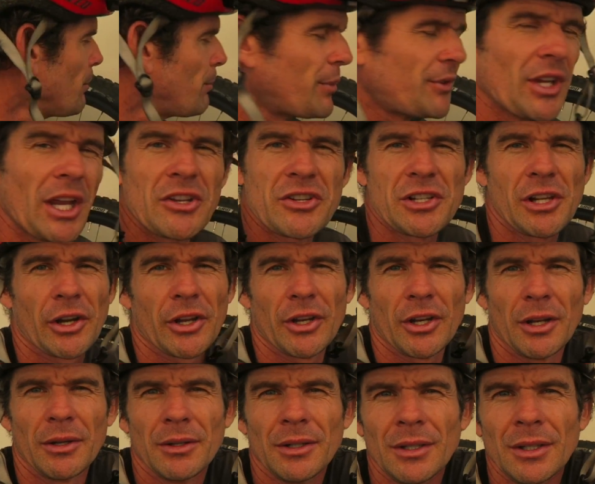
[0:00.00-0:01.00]
Potentially, I don't
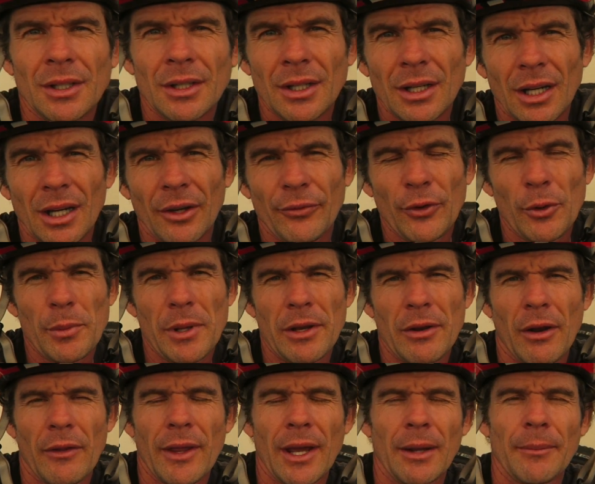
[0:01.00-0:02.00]
know. Fill me
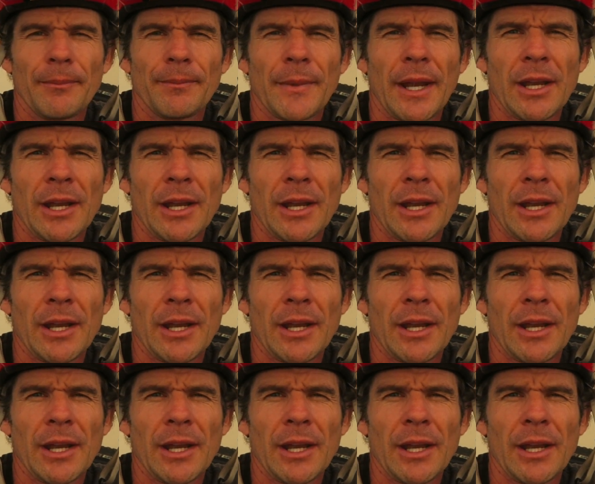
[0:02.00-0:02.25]
in on that.